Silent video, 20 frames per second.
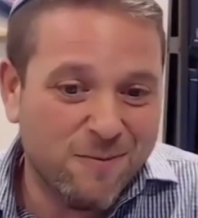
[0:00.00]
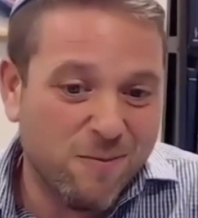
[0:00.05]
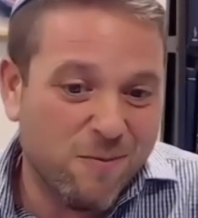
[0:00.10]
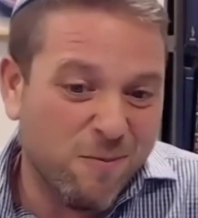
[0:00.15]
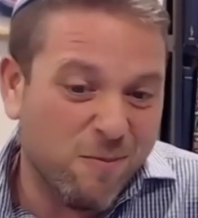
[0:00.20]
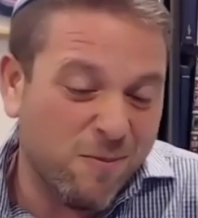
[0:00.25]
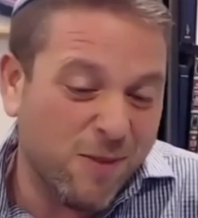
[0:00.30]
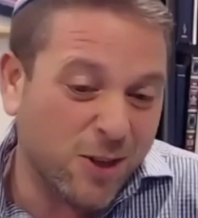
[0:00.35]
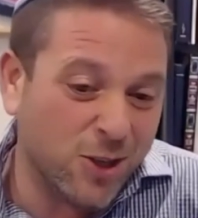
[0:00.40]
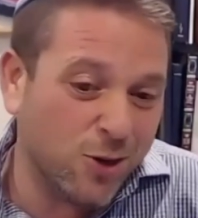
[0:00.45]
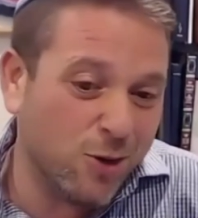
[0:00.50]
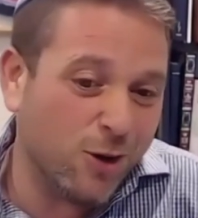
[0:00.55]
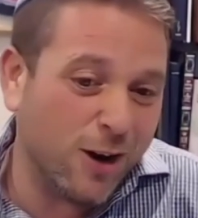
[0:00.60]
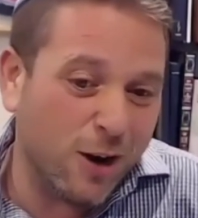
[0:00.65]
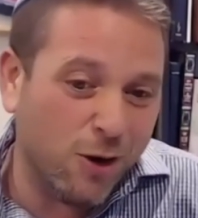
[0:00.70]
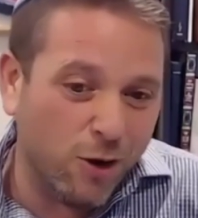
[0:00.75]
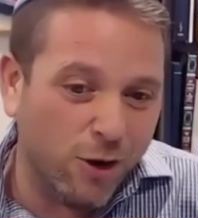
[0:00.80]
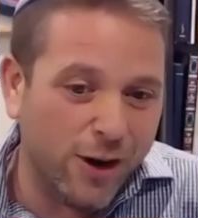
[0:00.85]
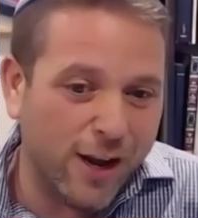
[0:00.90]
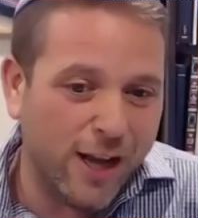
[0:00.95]
mature
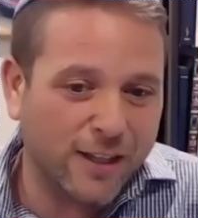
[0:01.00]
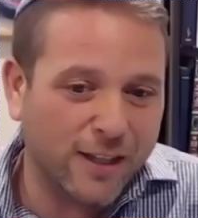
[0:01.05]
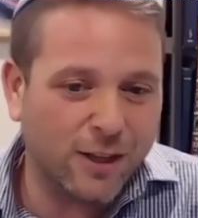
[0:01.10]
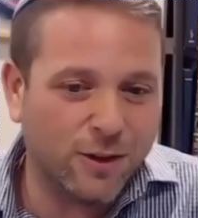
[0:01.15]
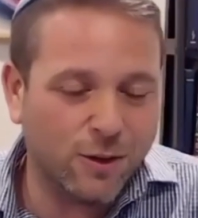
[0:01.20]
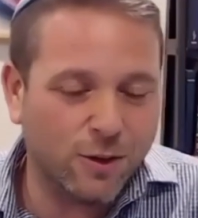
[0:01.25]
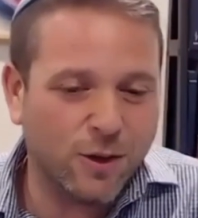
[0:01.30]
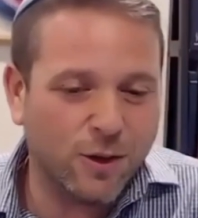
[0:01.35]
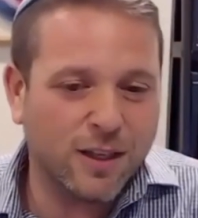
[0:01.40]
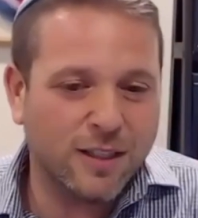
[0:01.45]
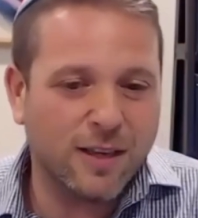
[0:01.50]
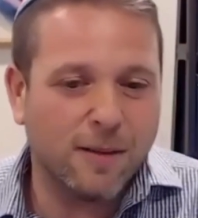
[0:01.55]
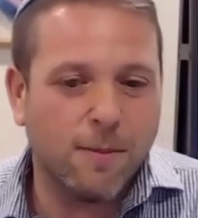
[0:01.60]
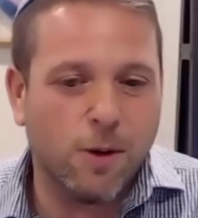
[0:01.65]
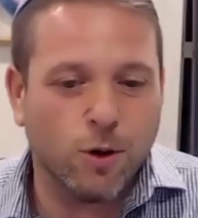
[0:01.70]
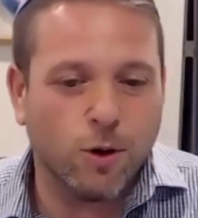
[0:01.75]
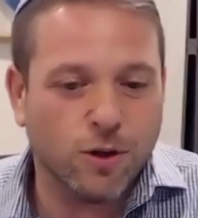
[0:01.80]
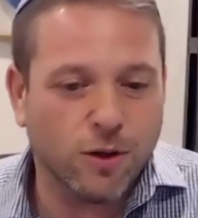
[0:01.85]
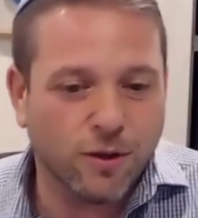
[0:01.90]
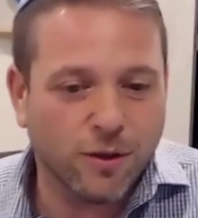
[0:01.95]
and connected to his
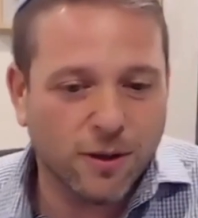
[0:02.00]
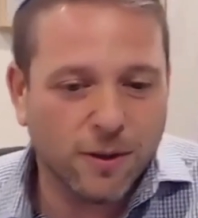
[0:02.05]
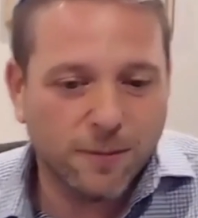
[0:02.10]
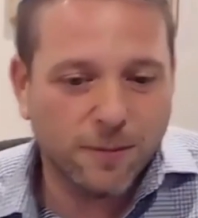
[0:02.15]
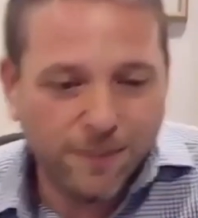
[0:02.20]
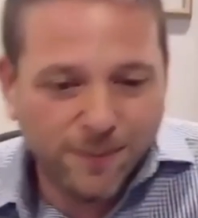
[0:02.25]
emotions.